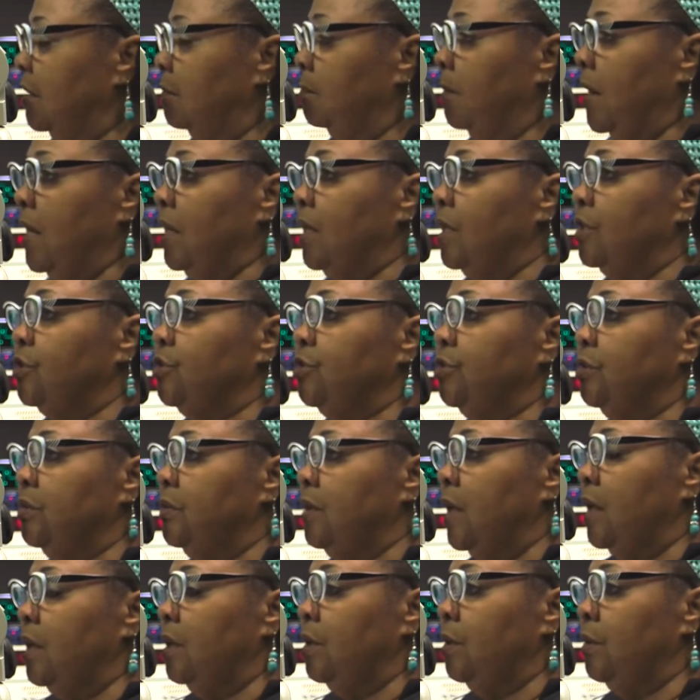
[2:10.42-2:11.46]
making sure
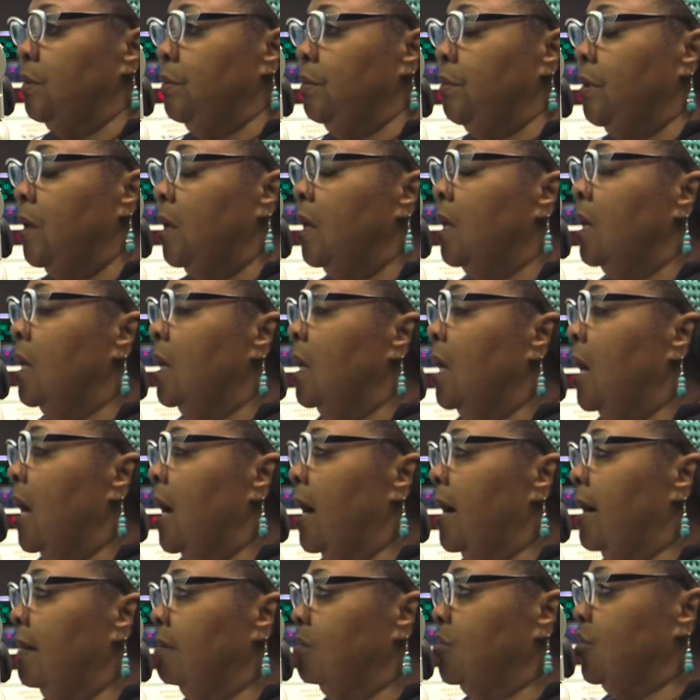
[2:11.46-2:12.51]
that you
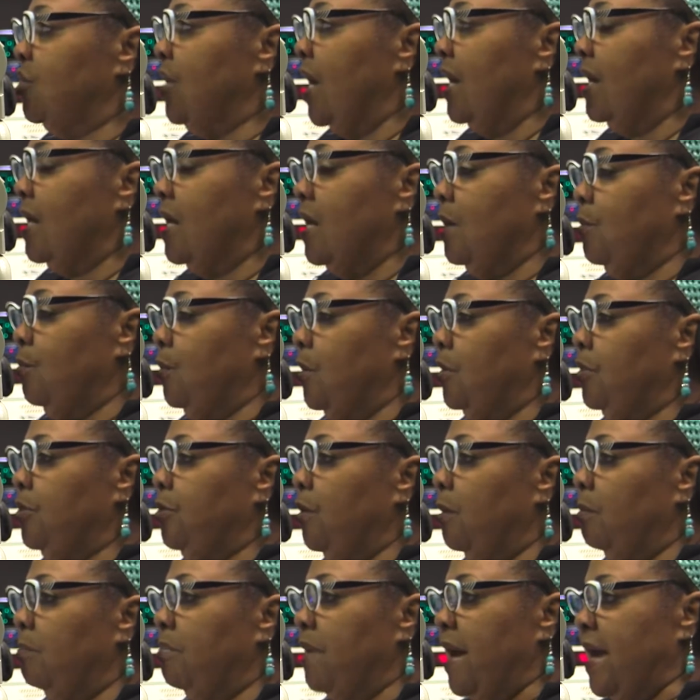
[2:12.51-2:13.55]
check in with
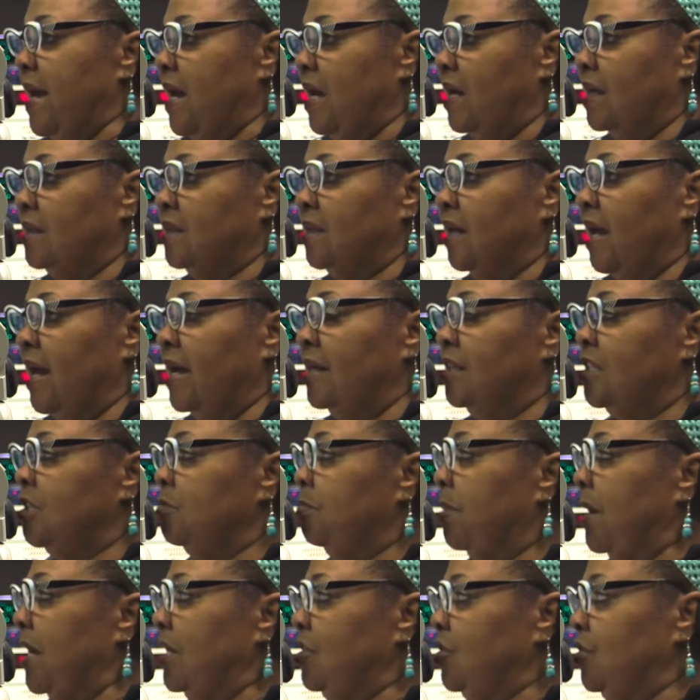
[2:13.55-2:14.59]
your banks,
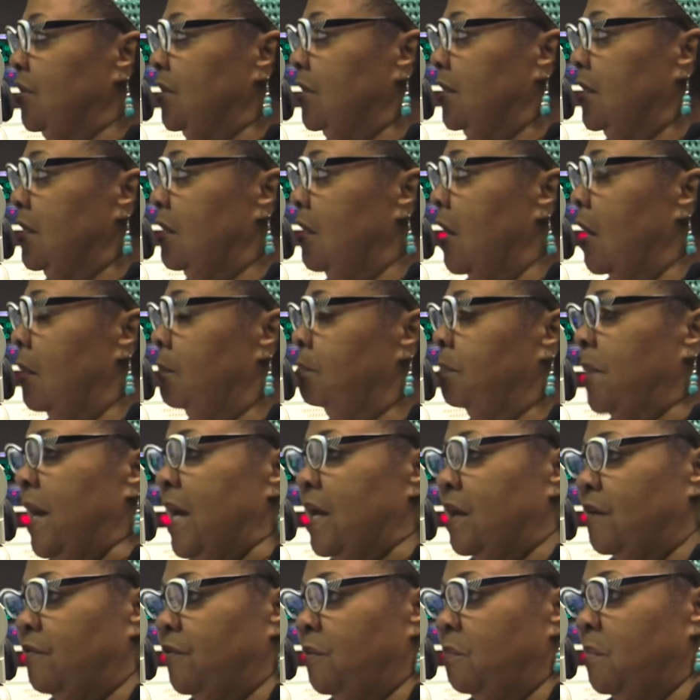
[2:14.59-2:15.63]
especially
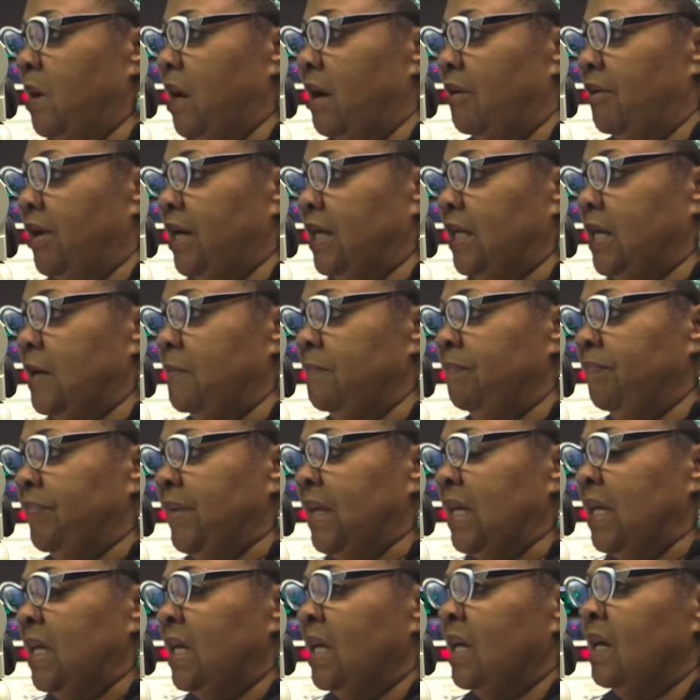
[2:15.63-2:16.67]
Bank of America,
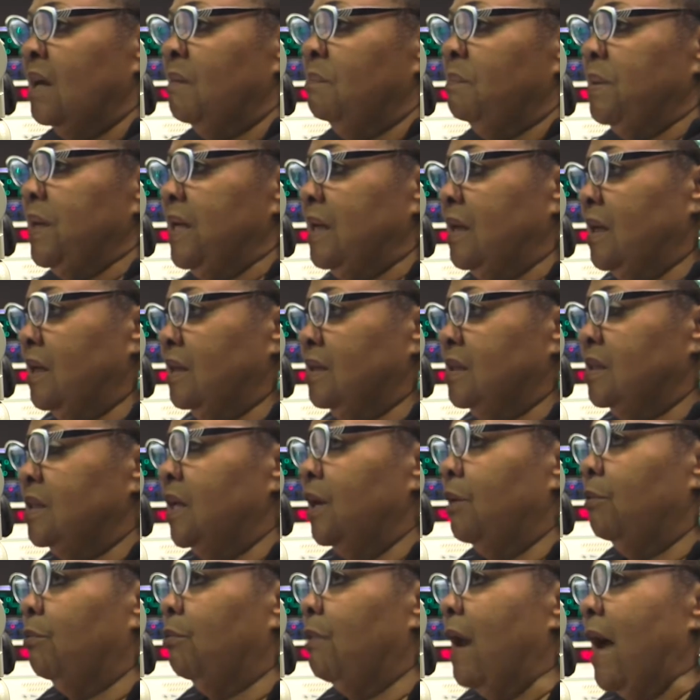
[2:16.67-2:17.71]
because
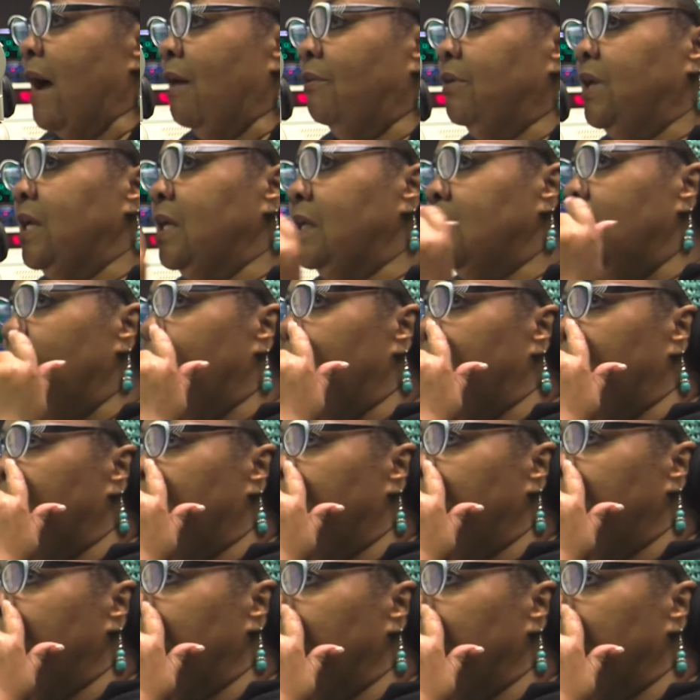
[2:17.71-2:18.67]
their routing number